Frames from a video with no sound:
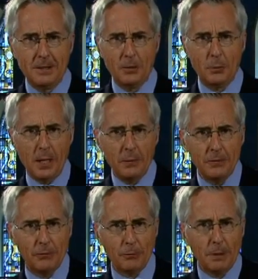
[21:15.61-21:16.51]
you go down
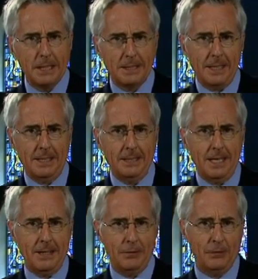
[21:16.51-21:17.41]
the street and,
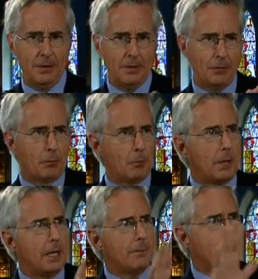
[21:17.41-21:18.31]
and you see these
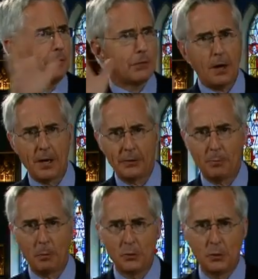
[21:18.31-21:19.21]
great facades,
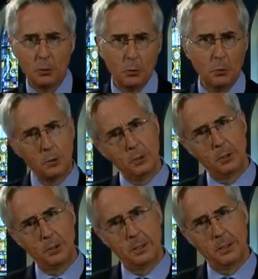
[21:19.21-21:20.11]
but when you
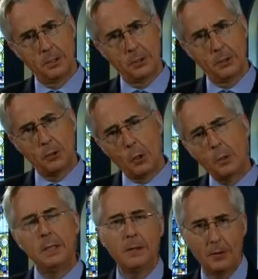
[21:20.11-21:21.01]

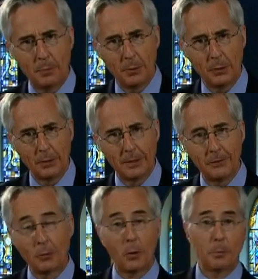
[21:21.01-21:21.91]
go into the
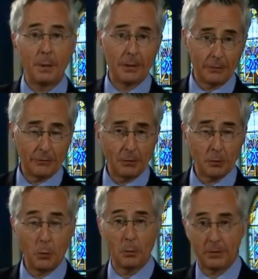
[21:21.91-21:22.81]
buildings, or better still,
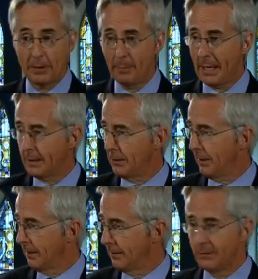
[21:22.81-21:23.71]
go into the
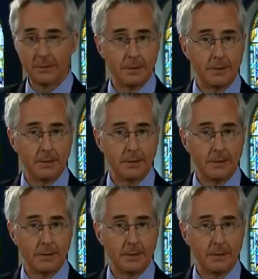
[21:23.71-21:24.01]
backyards,